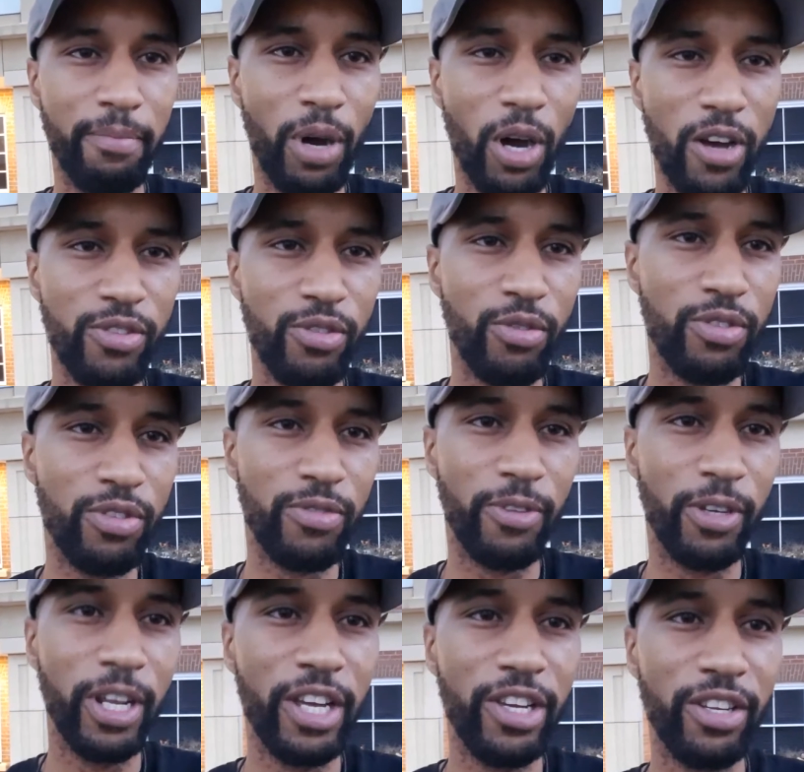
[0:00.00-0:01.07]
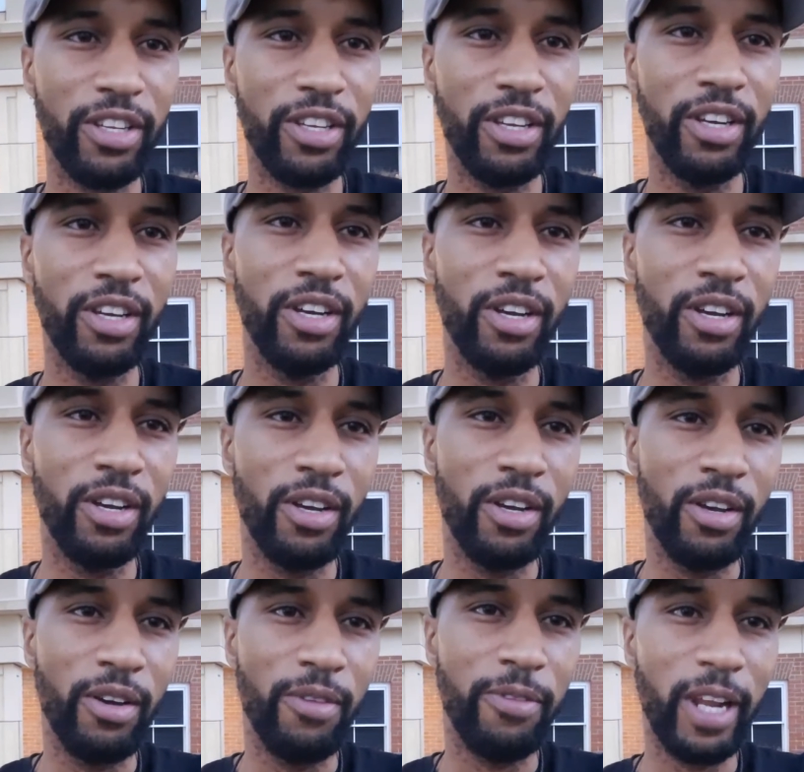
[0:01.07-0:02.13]
parcels for
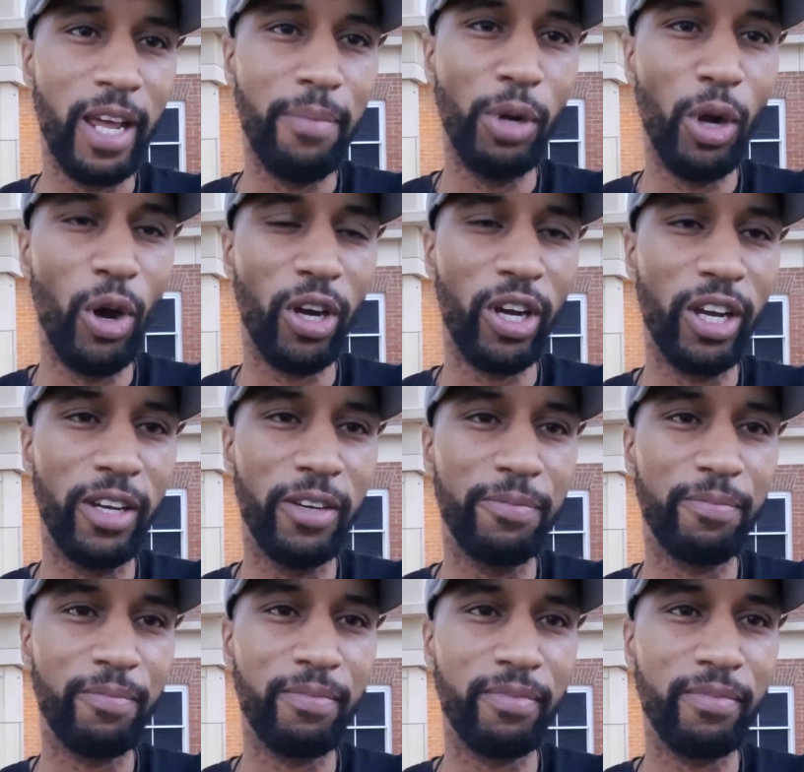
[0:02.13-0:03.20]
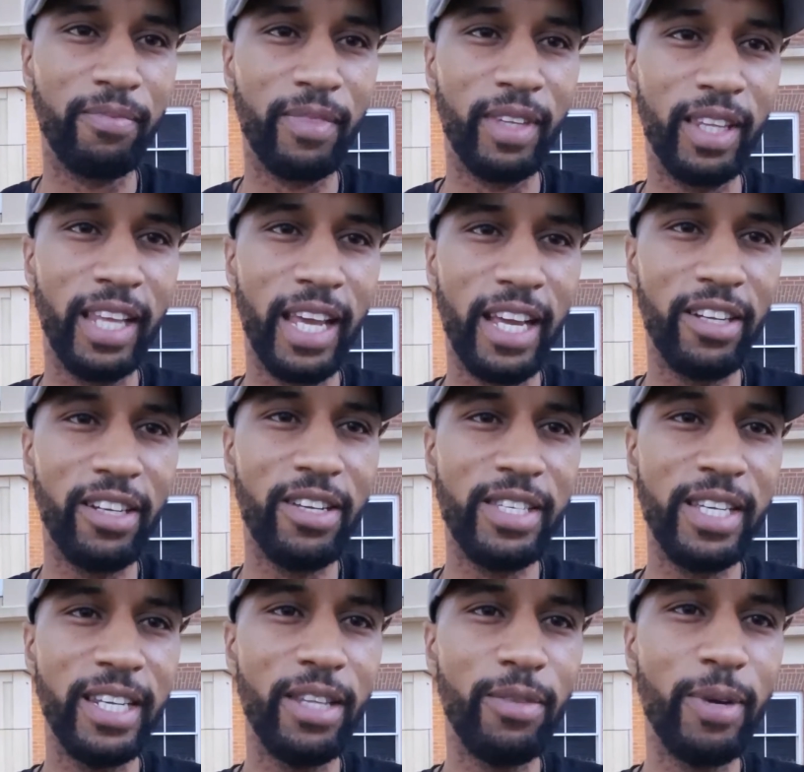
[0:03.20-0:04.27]
their block, they ain't got no
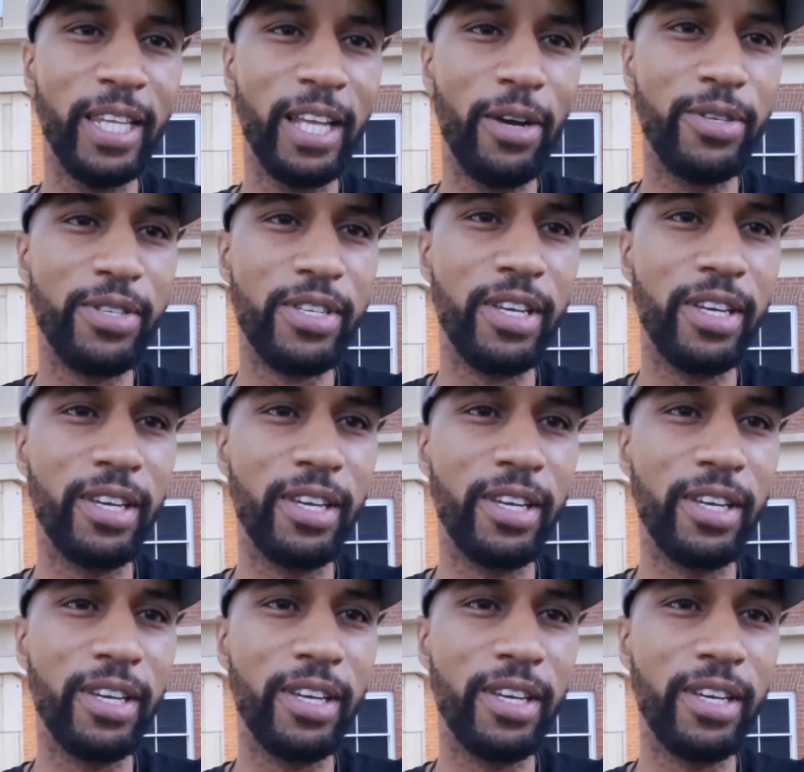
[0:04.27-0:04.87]
tinted windows.